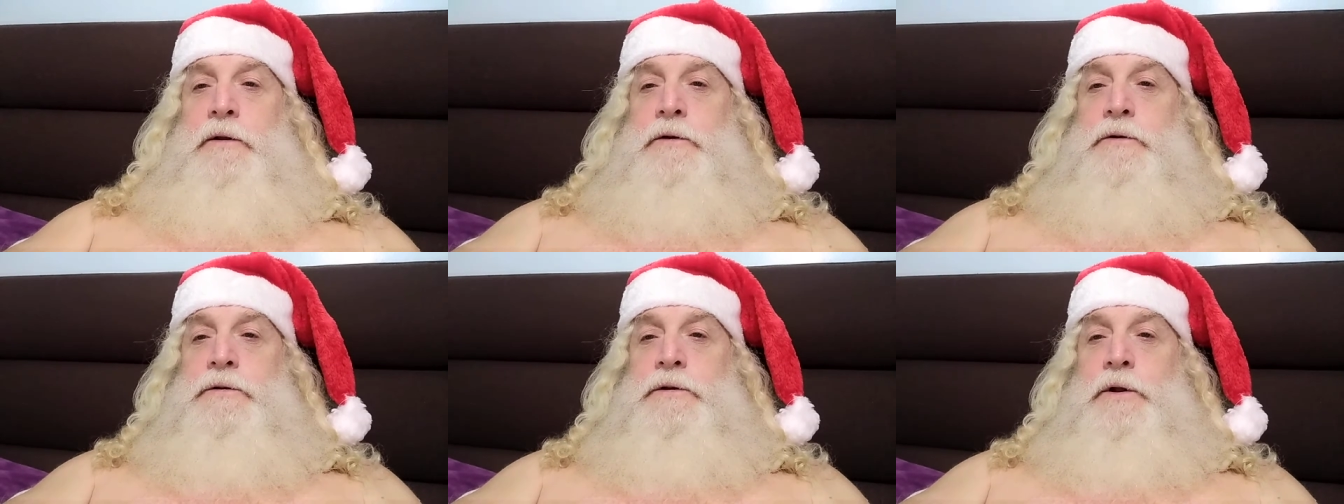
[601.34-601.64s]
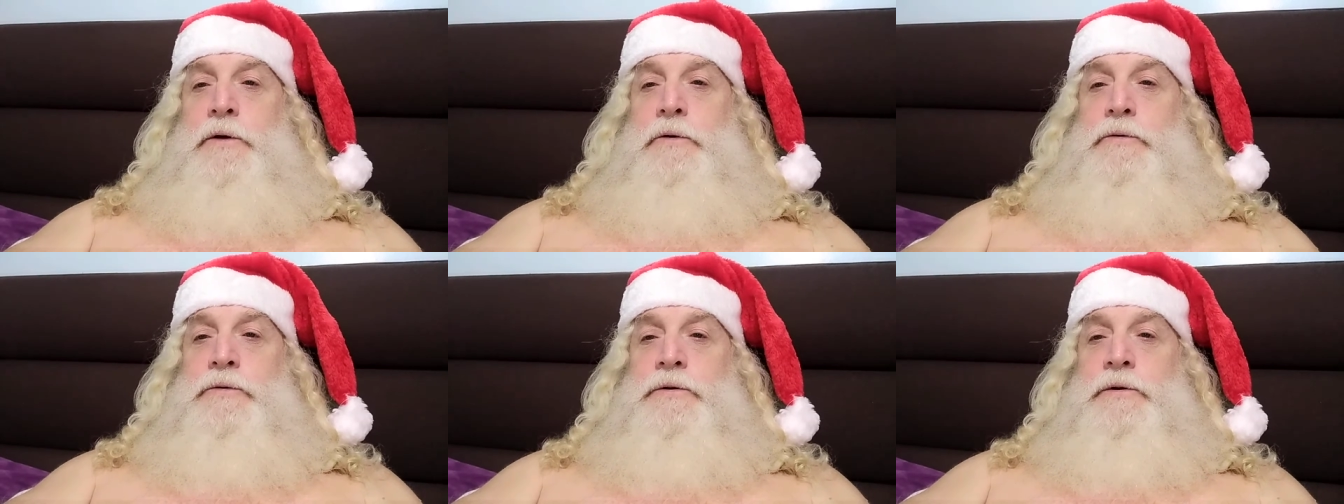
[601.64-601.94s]
there's
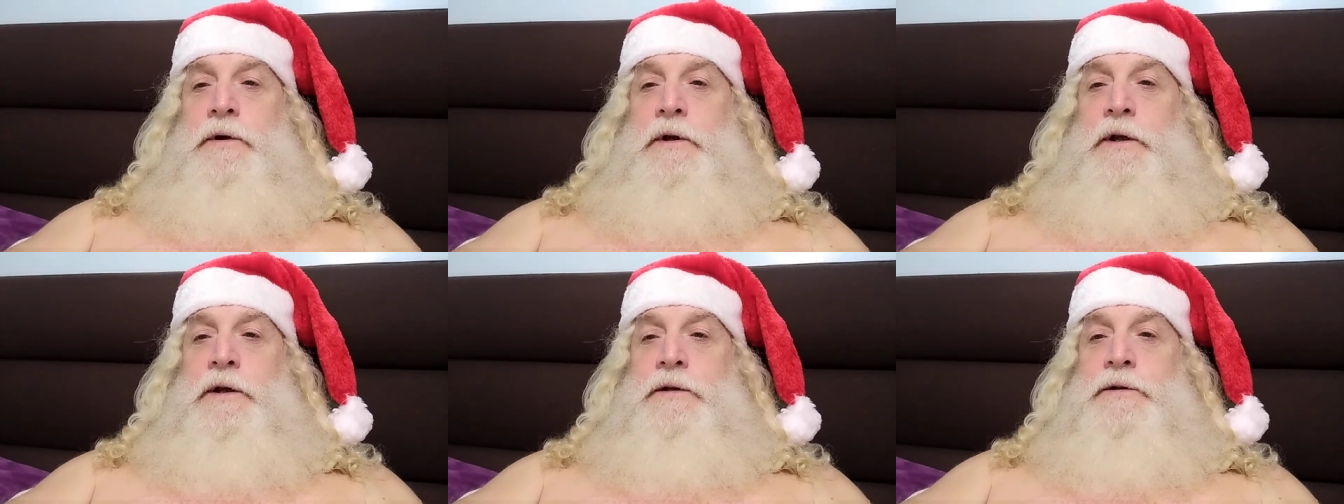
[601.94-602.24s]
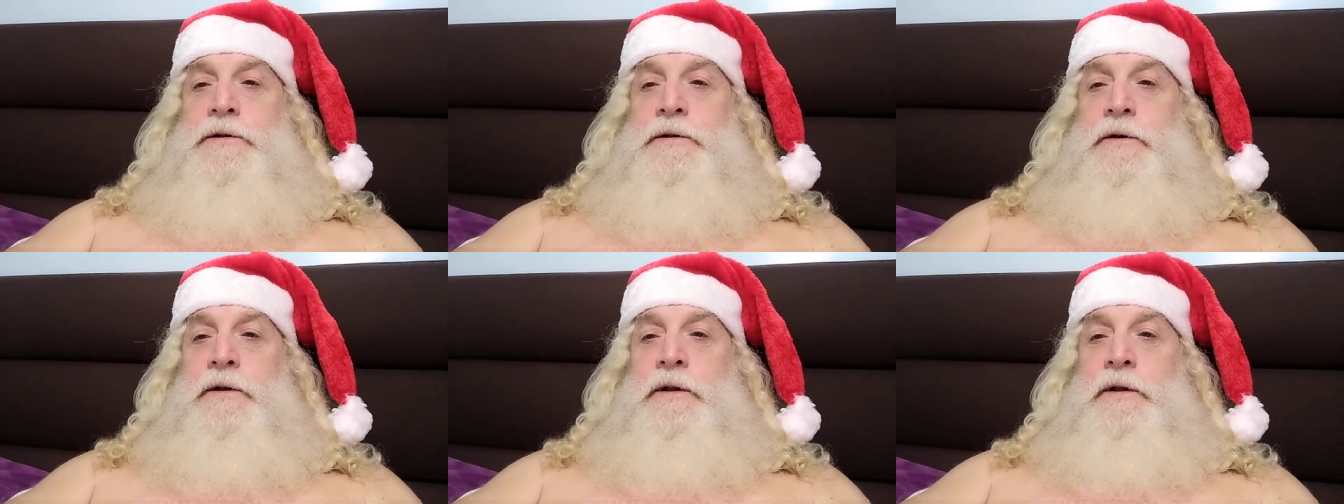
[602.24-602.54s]
no
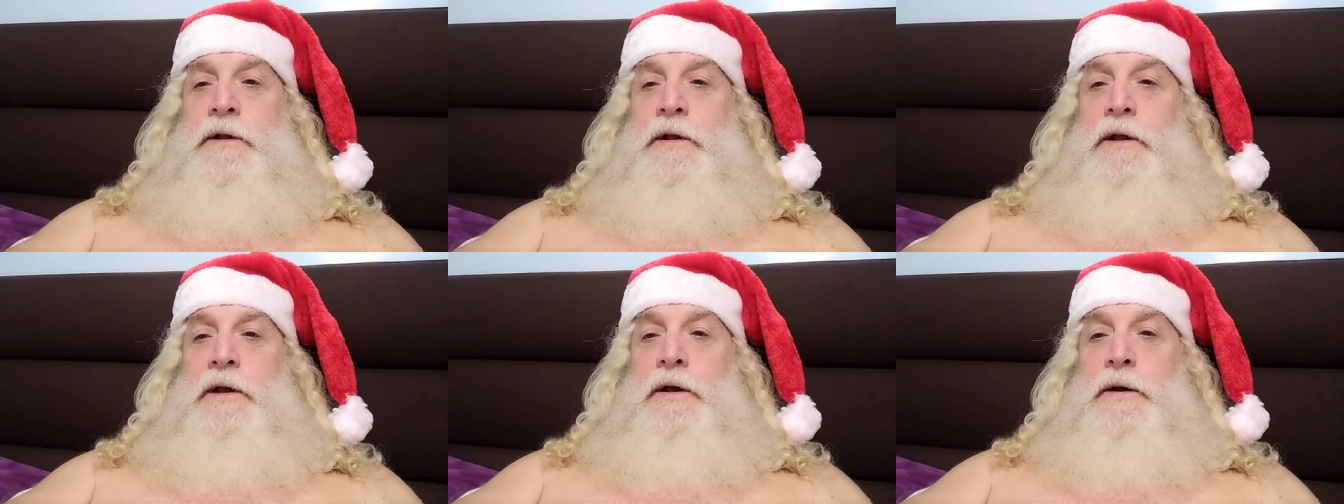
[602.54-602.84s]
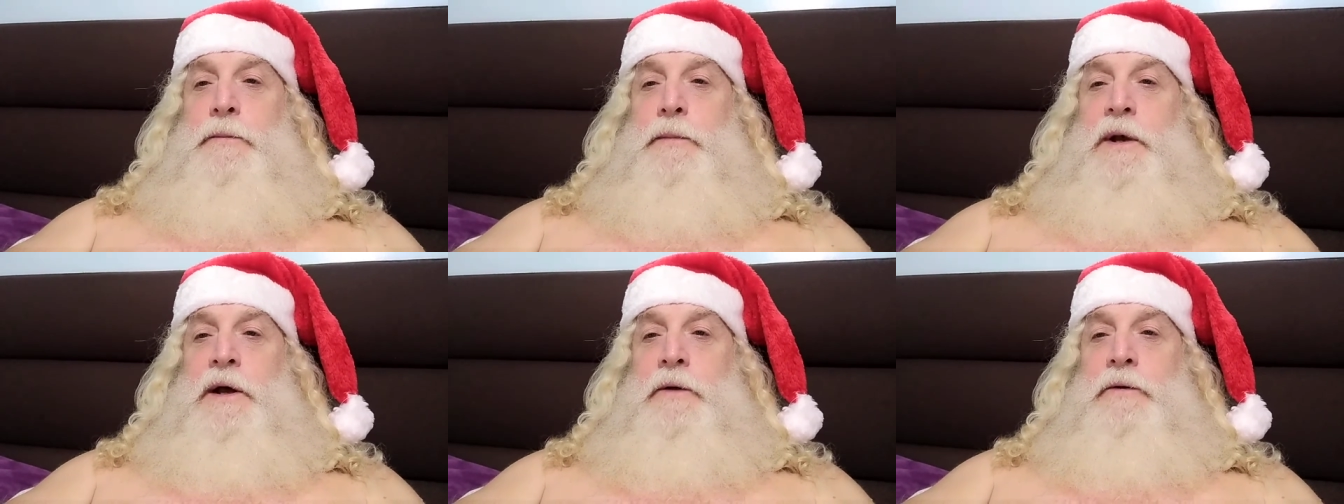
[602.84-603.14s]
trees on the
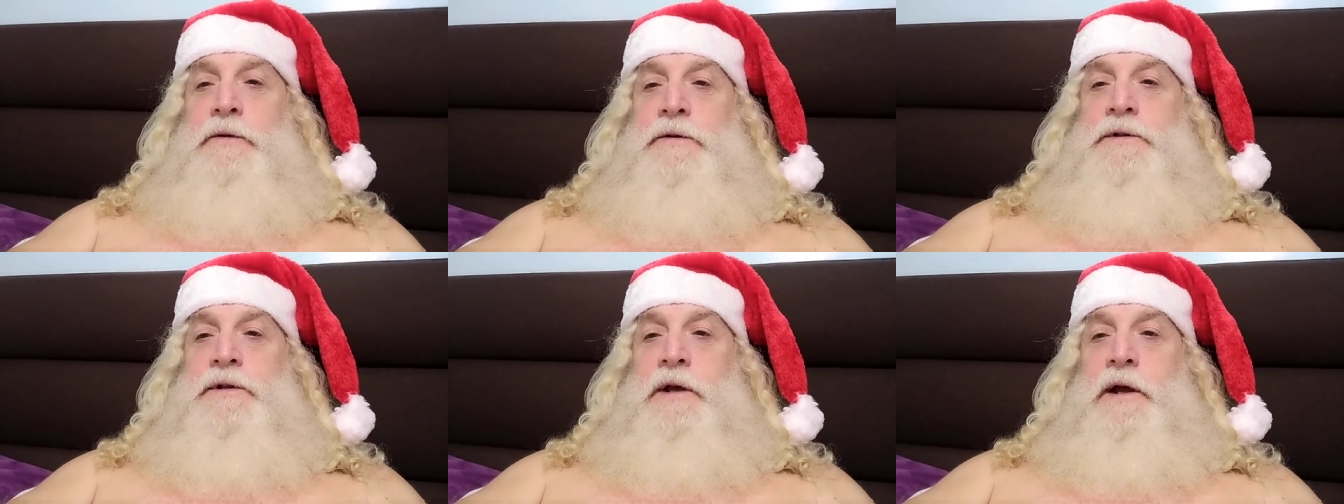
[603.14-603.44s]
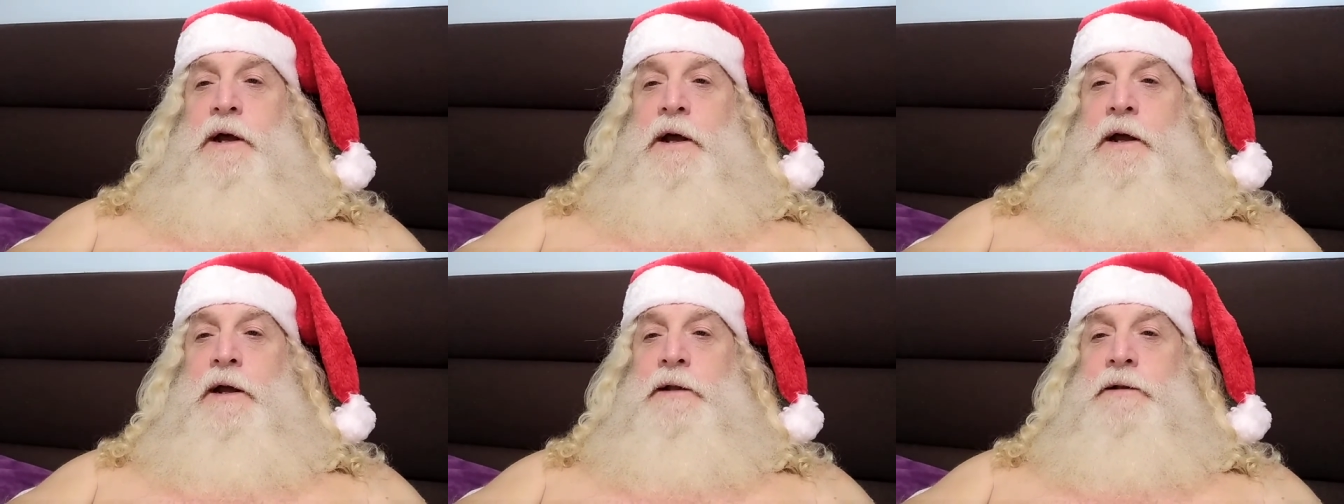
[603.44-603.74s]
uh,
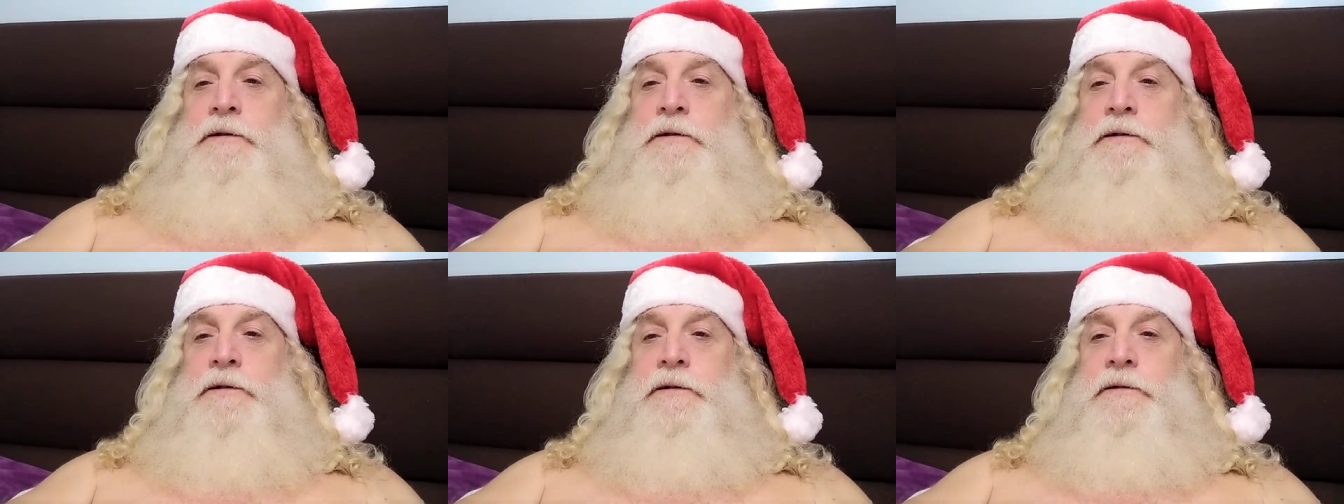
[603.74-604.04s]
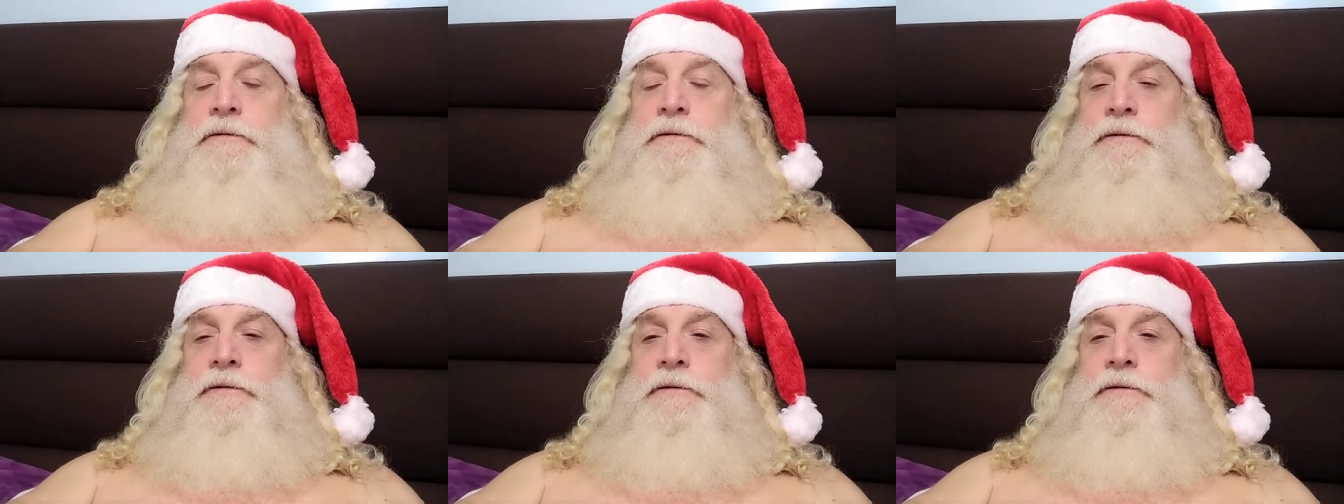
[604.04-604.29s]
mountainsides